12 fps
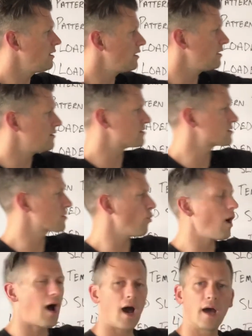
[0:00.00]
In the
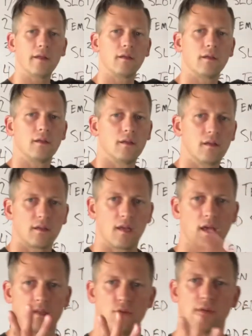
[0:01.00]
squat,
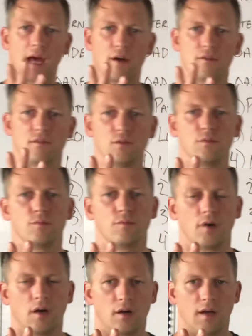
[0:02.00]
can you now
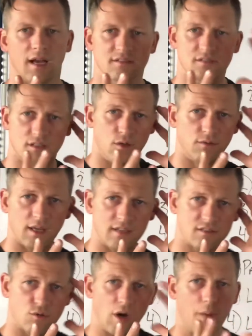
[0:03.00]
execute
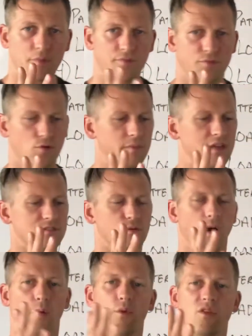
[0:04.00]
that squat, perform that
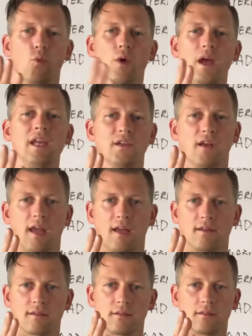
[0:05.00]
squat with a weight in your
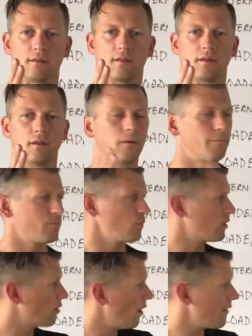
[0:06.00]
hand?
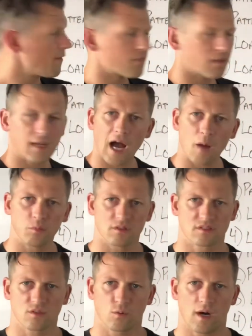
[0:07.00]
We call that the
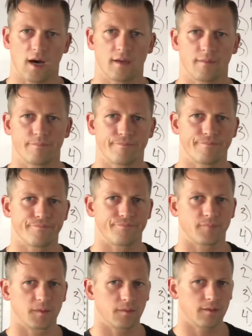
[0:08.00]
goblet squat.
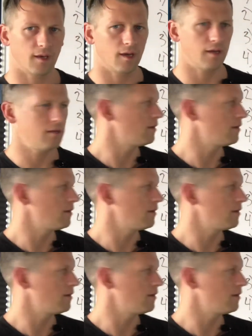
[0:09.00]
Okay?